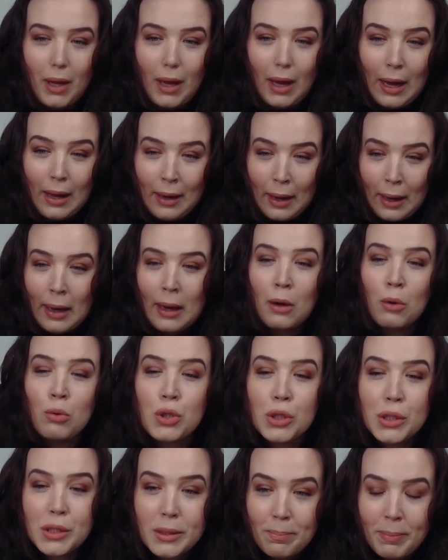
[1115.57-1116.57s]
and how
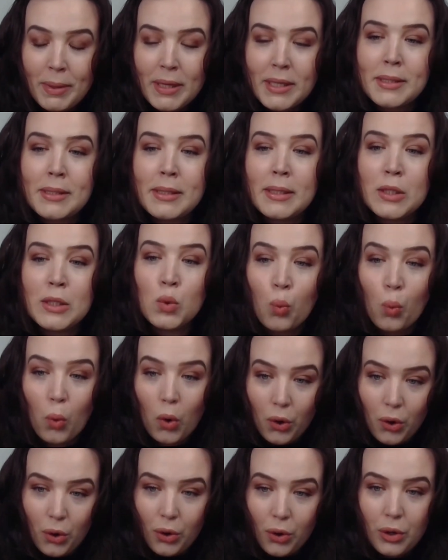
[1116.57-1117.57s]
does the business
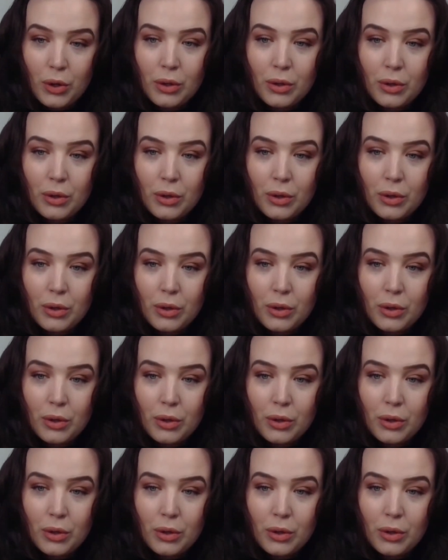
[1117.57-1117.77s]
work?